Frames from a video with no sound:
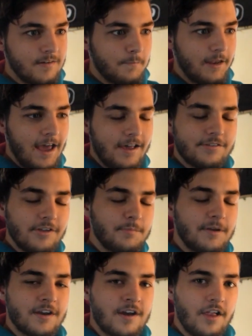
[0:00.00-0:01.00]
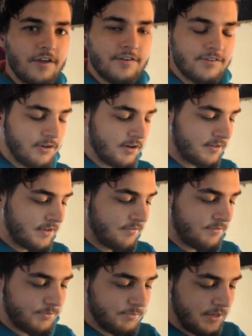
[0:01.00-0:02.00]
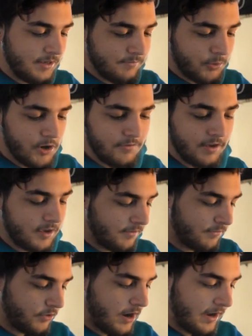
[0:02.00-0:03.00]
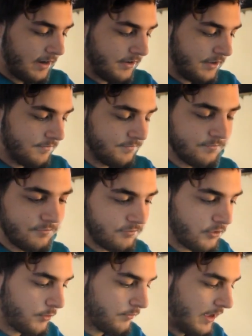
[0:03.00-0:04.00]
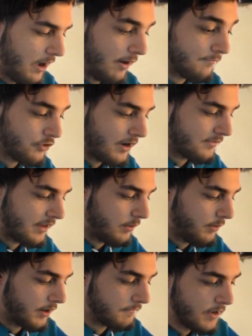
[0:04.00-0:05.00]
but it has a little bit of color, so it gives me more of like a variety for how I'm dressed at work.